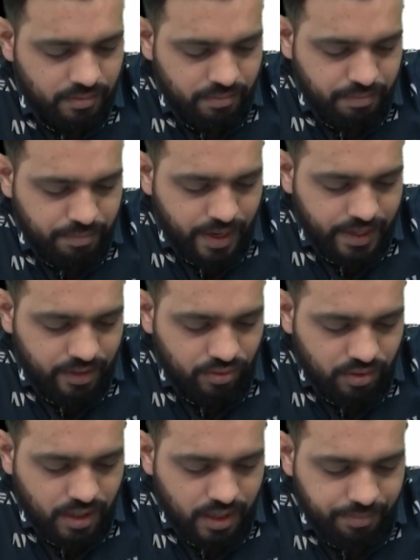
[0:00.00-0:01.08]

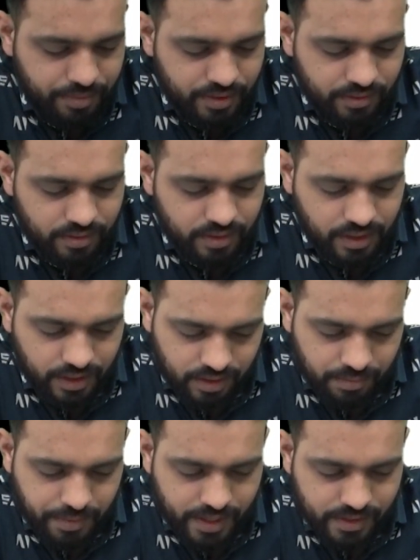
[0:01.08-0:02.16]
Pilocarpine, again a
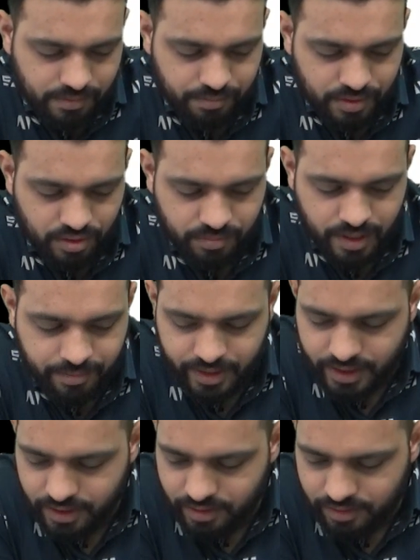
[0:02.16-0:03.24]
parasympathomimetic,